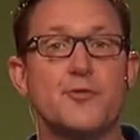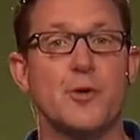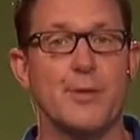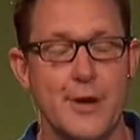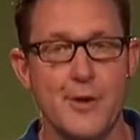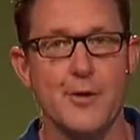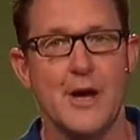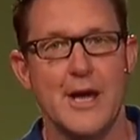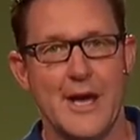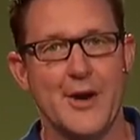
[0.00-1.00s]
from here
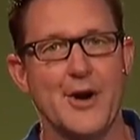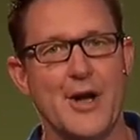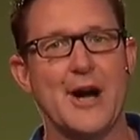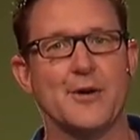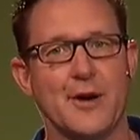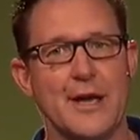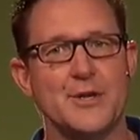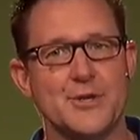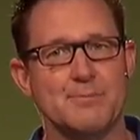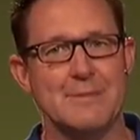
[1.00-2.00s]
in our
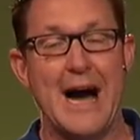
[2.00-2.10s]
congregation.